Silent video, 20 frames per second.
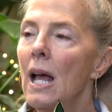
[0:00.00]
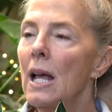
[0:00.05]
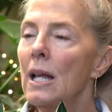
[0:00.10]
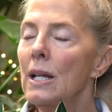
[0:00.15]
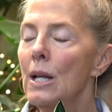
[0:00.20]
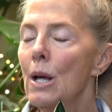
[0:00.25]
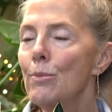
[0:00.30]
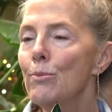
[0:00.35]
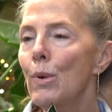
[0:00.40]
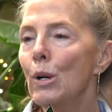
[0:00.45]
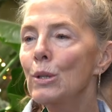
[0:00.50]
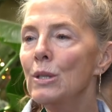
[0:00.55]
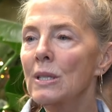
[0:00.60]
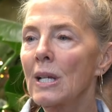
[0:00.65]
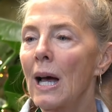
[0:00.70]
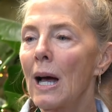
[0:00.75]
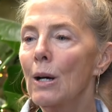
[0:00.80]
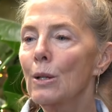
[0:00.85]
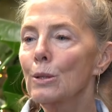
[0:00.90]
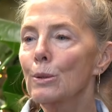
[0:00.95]
Now, most
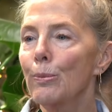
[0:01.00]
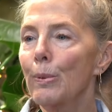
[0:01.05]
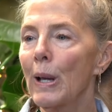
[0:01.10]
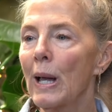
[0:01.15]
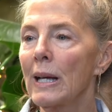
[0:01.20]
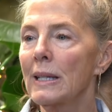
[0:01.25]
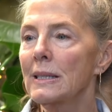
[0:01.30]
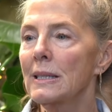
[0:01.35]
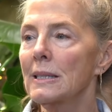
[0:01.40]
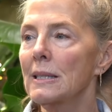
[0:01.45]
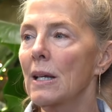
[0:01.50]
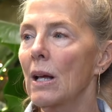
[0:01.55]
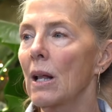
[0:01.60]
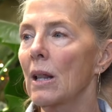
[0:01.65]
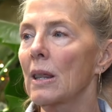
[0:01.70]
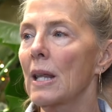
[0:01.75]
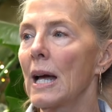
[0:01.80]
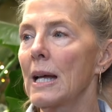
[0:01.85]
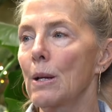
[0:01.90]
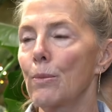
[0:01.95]
houseplants
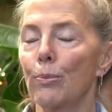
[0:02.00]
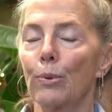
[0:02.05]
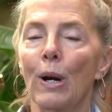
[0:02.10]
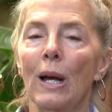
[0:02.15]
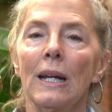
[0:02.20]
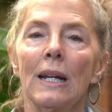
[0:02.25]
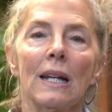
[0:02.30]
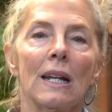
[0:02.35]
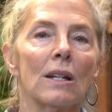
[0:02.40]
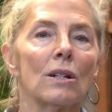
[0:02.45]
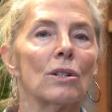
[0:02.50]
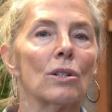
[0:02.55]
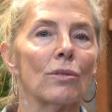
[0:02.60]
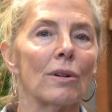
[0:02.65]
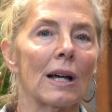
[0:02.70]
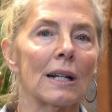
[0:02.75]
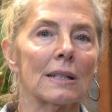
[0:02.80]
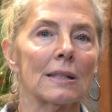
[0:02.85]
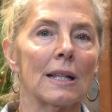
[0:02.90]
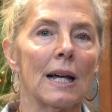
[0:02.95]
like bright
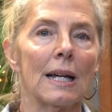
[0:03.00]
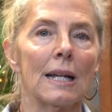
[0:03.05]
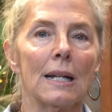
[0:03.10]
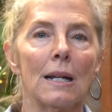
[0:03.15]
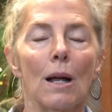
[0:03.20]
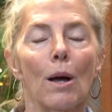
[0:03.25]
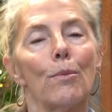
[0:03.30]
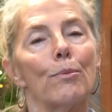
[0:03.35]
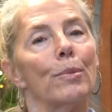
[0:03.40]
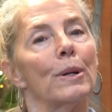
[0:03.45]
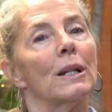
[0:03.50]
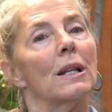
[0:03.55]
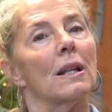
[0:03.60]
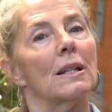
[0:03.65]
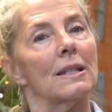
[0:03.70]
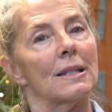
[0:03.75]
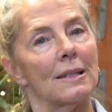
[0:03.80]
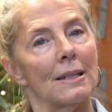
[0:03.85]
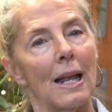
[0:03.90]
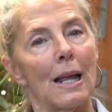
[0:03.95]
indirect light, but
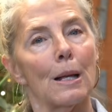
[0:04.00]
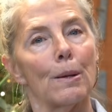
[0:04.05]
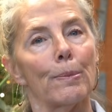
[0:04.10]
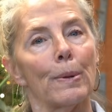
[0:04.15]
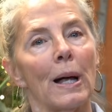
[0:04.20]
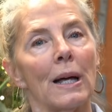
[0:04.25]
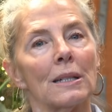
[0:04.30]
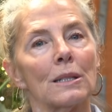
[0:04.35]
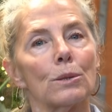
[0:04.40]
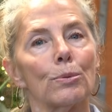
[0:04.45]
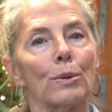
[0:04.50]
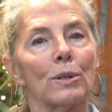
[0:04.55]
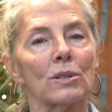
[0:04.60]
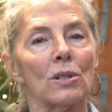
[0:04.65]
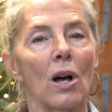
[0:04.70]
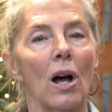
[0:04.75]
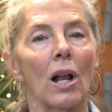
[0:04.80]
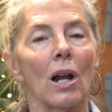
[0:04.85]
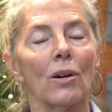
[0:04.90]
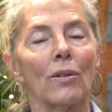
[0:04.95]
snake plants will
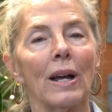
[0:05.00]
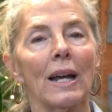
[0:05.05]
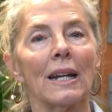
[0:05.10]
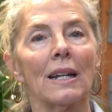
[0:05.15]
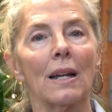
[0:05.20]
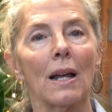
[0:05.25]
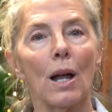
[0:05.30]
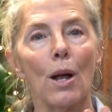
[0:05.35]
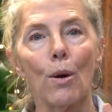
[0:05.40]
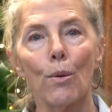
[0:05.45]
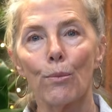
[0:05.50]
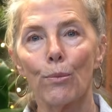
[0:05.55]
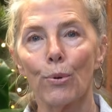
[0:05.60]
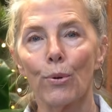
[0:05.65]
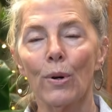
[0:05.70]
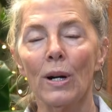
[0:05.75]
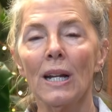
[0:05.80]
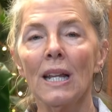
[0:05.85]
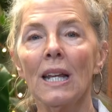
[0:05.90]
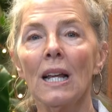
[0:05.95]
tolerate
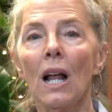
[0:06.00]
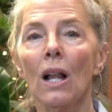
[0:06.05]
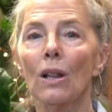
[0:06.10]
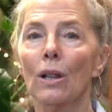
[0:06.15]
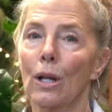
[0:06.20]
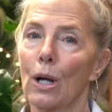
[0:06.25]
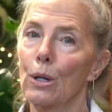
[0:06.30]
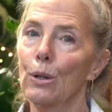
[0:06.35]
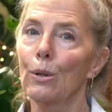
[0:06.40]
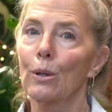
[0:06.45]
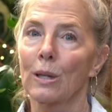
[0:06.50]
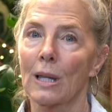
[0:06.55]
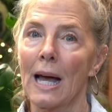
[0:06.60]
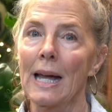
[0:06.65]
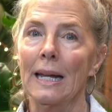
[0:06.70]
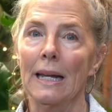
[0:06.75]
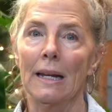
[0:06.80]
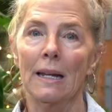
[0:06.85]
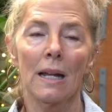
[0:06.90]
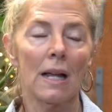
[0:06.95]
pretty low
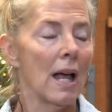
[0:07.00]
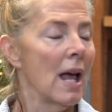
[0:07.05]
light.